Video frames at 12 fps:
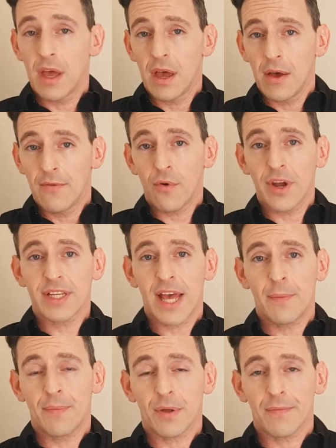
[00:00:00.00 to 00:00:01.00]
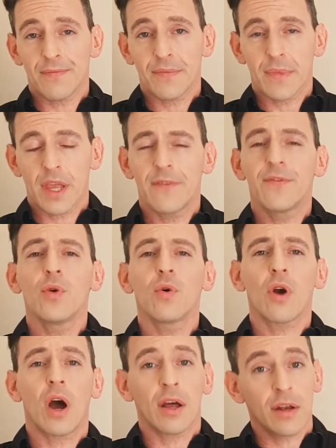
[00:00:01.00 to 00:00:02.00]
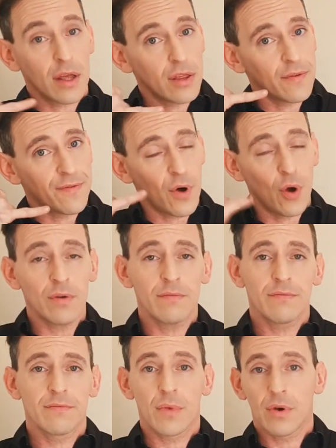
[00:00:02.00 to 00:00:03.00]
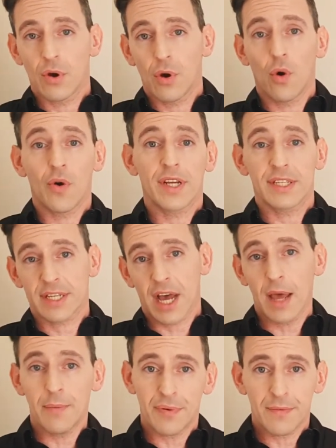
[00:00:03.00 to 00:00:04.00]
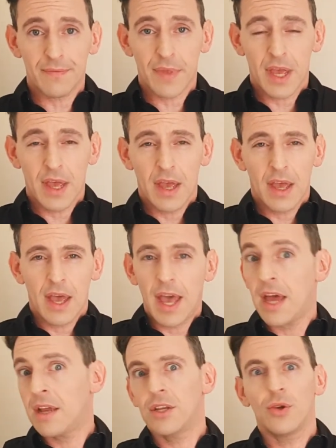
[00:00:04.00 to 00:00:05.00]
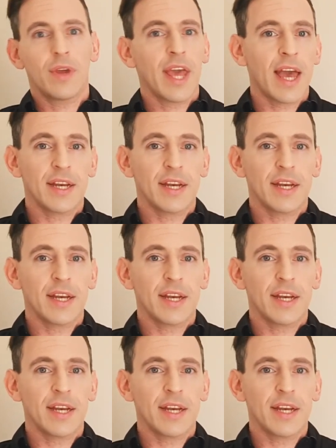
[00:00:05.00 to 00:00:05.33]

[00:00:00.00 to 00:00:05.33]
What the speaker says: For example, if you are on the phone or in Skype and you can't